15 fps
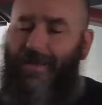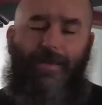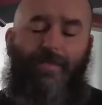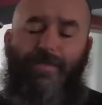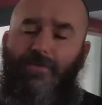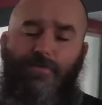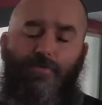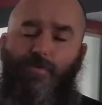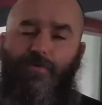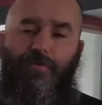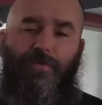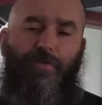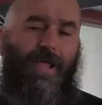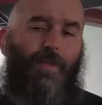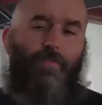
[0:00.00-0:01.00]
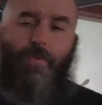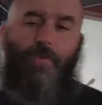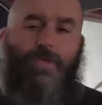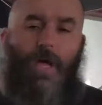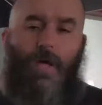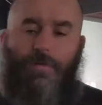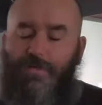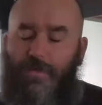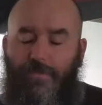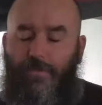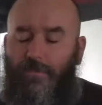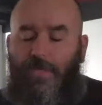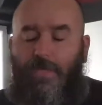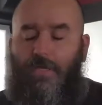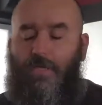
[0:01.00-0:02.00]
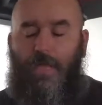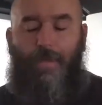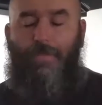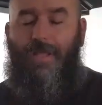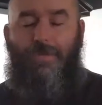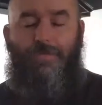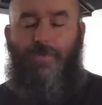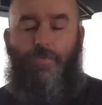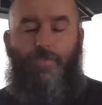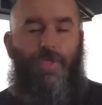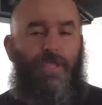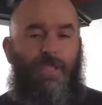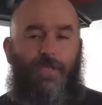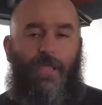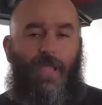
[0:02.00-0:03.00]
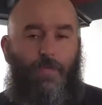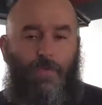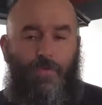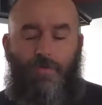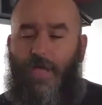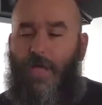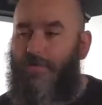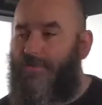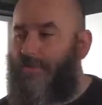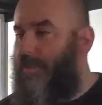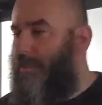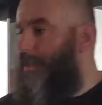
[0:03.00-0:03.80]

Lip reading: nothing to prove with the lat pull downs. I'm not competing in lat pull downs,